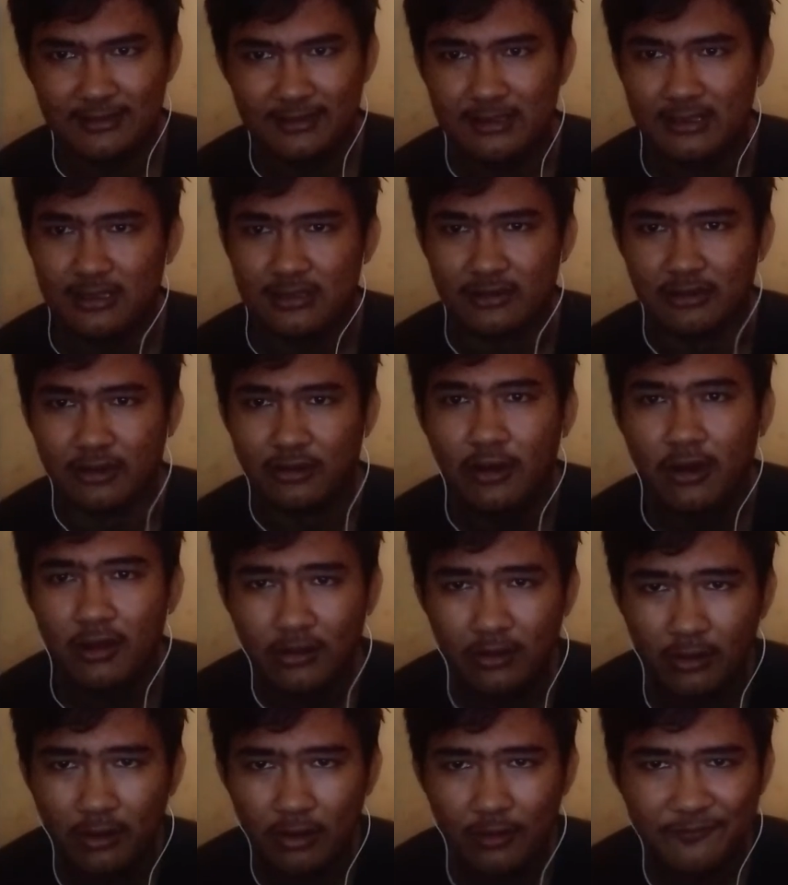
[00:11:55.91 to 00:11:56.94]
The goal
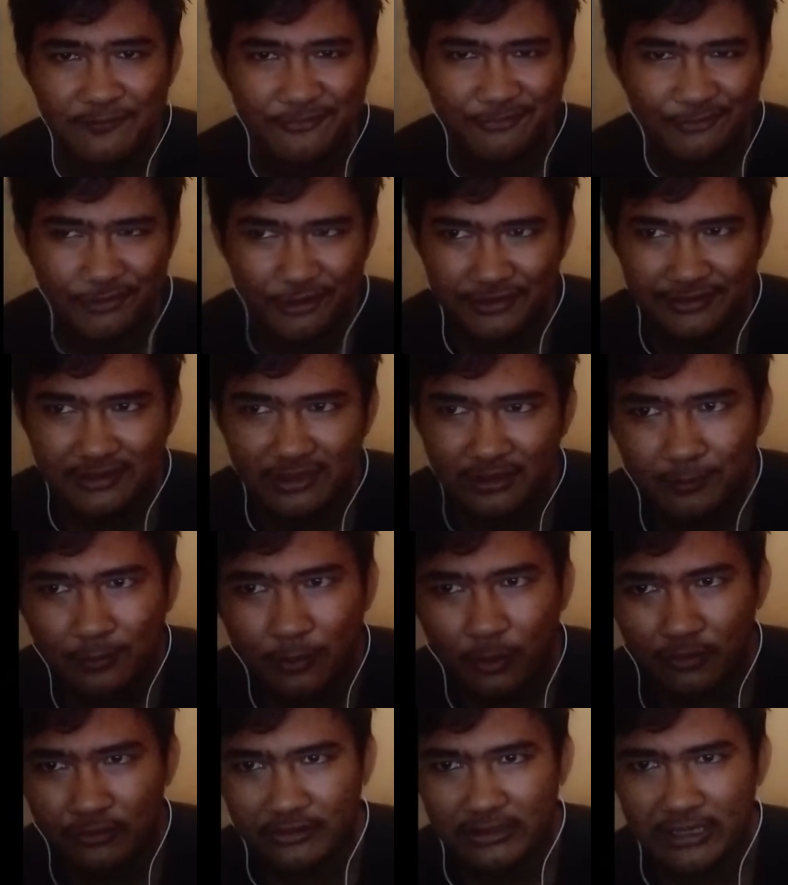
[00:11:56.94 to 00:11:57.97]
of run the
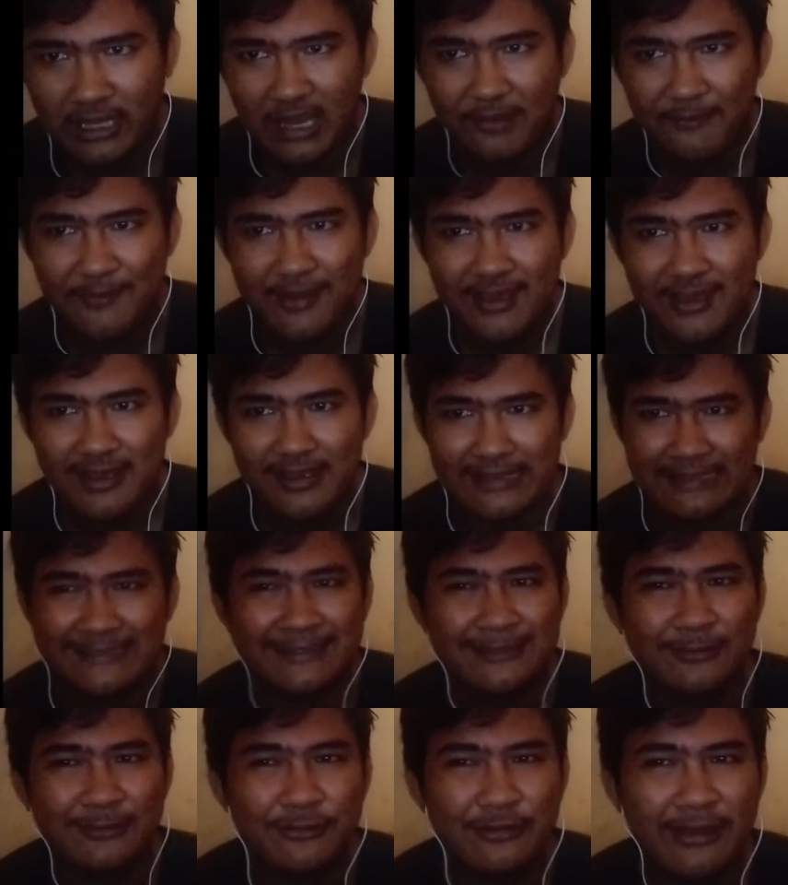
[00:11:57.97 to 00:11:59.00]
board game is
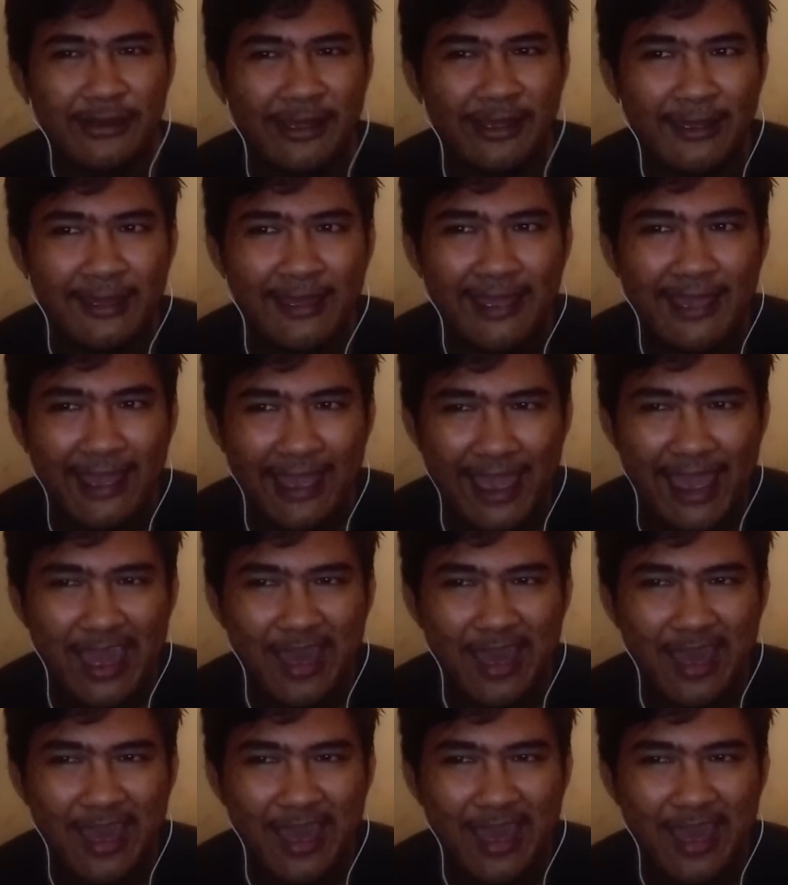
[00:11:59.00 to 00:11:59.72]
to have